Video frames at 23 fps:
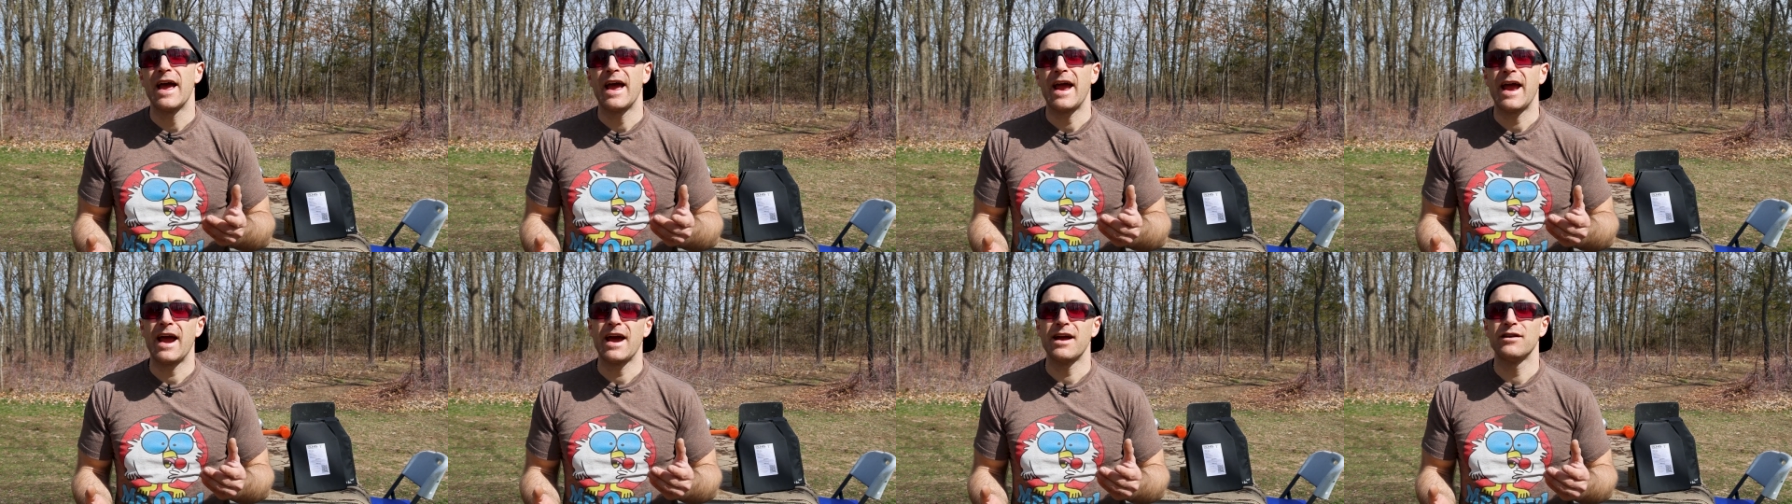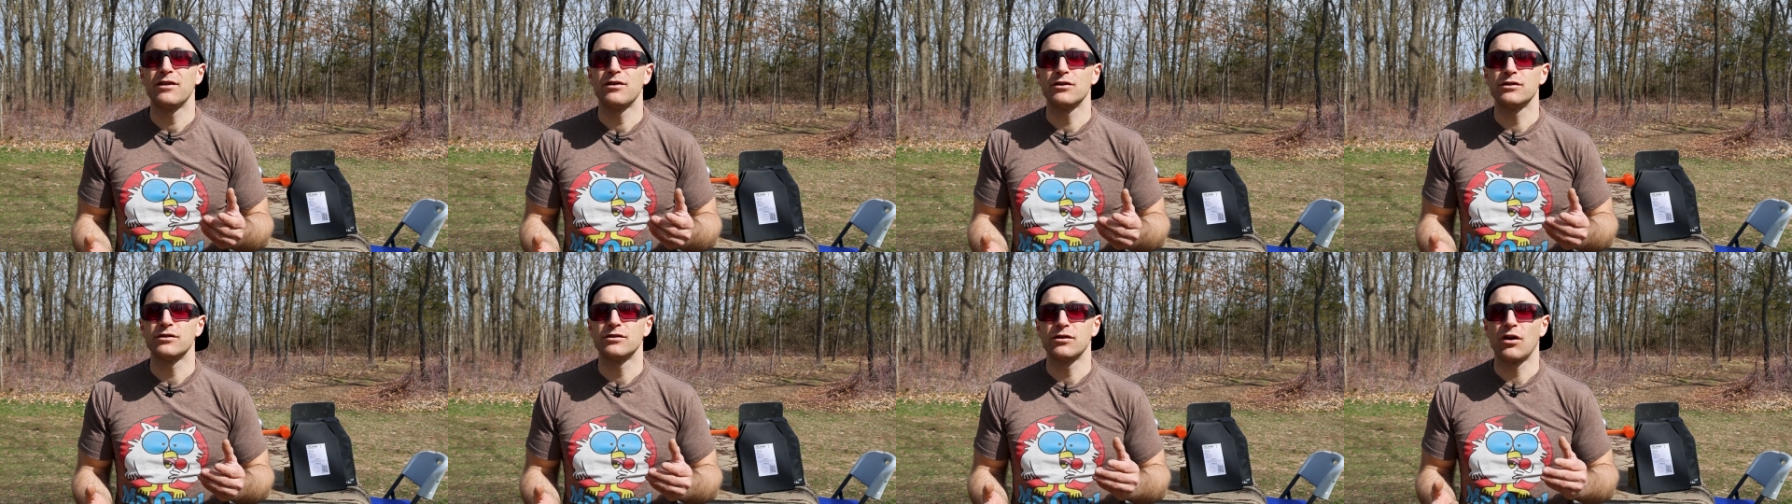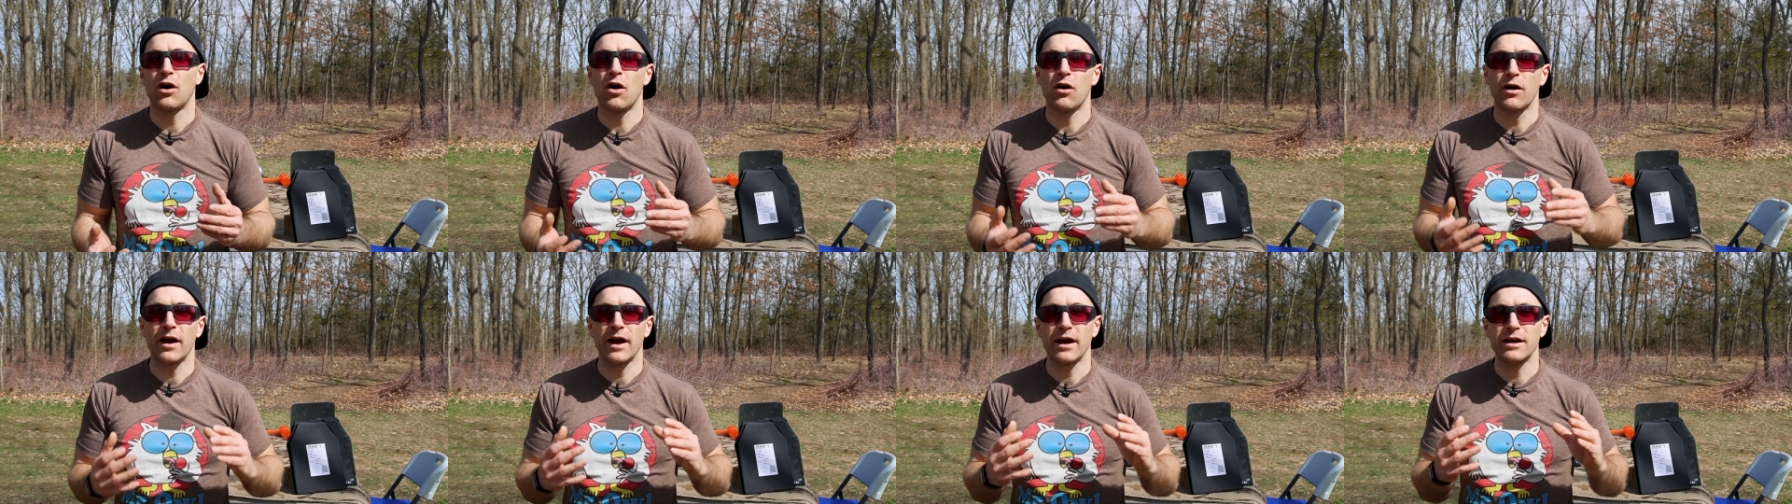And there's
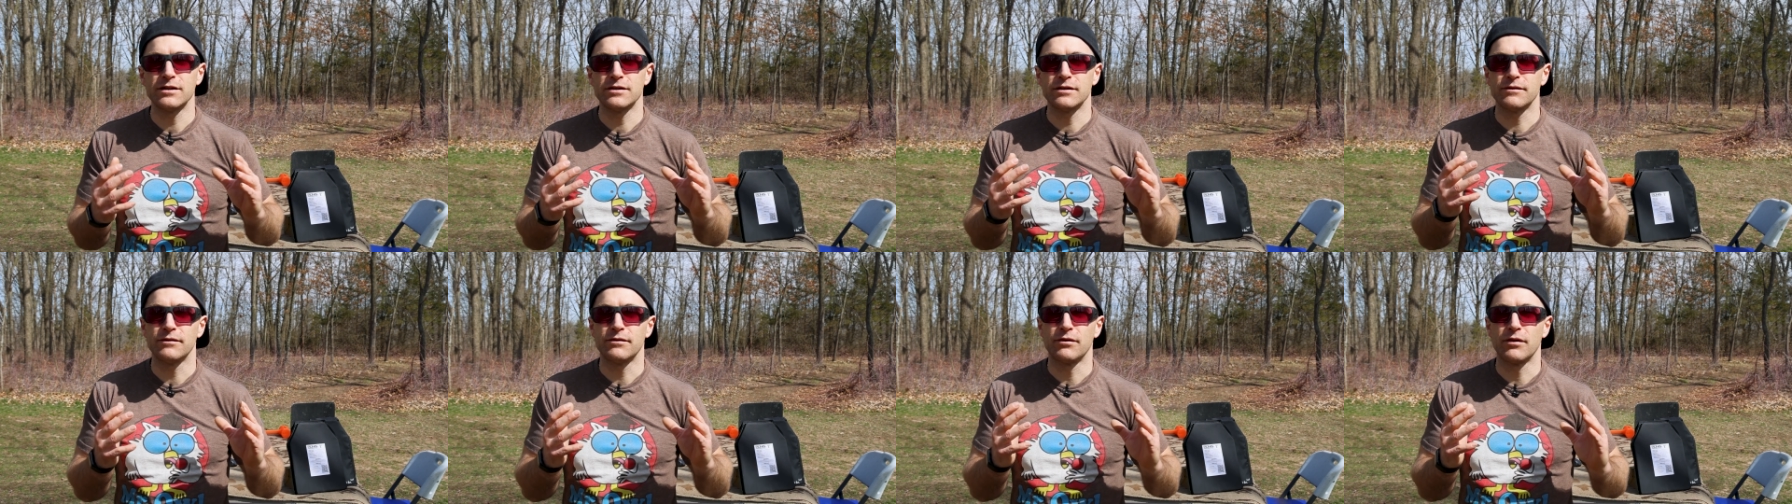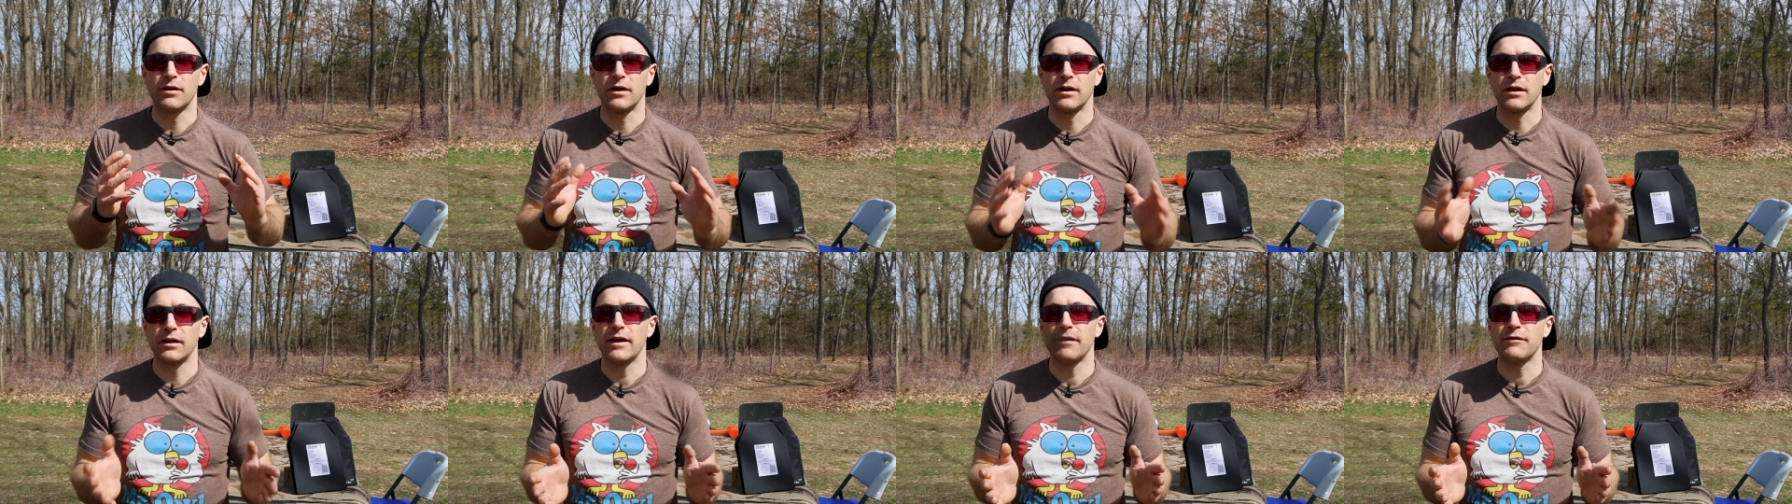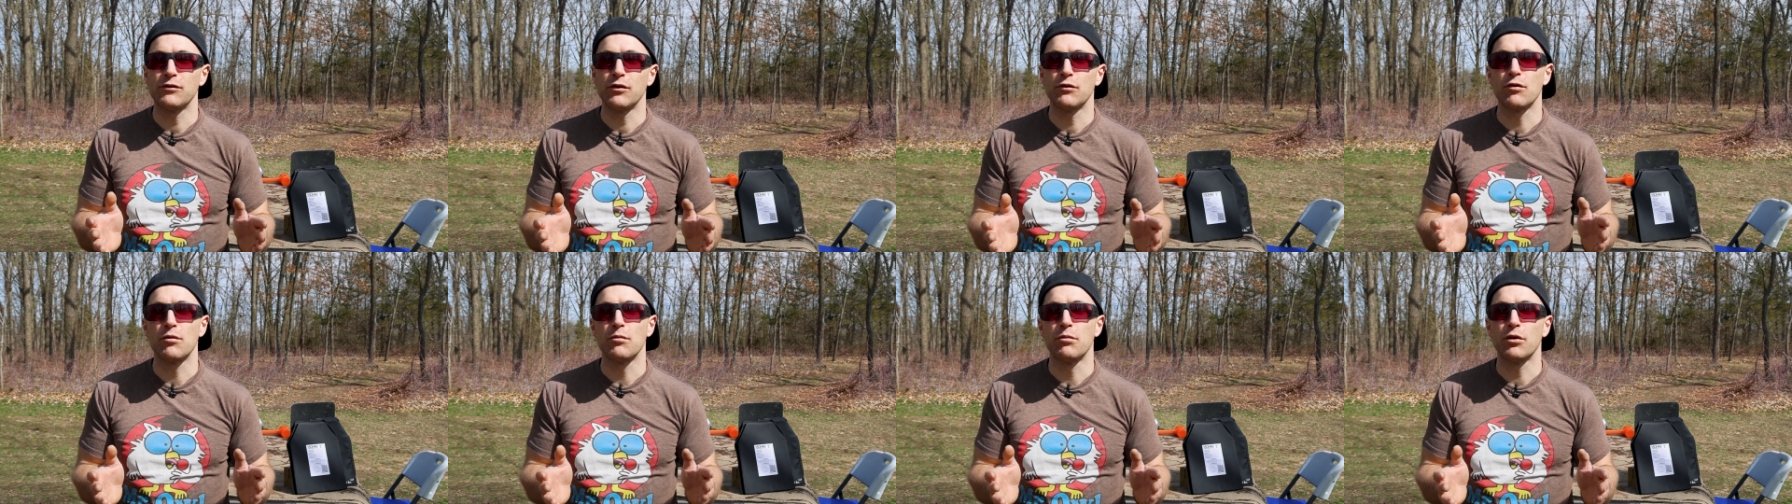all kinds of
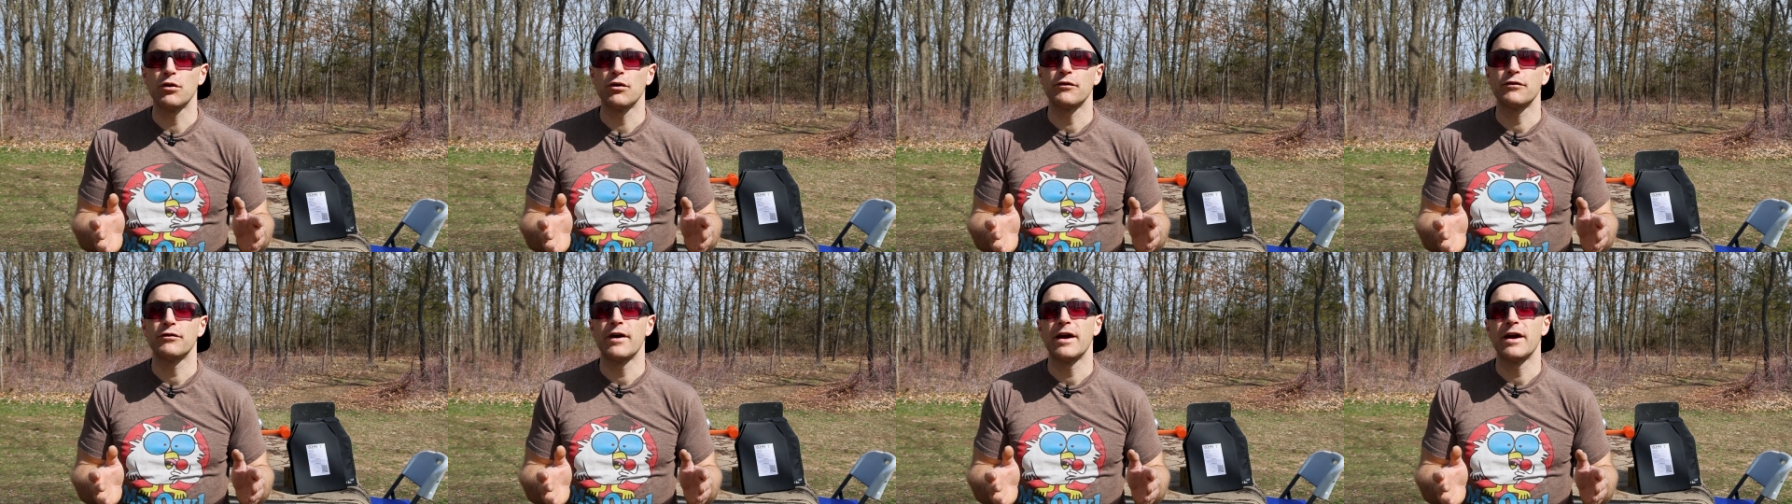leftover bullet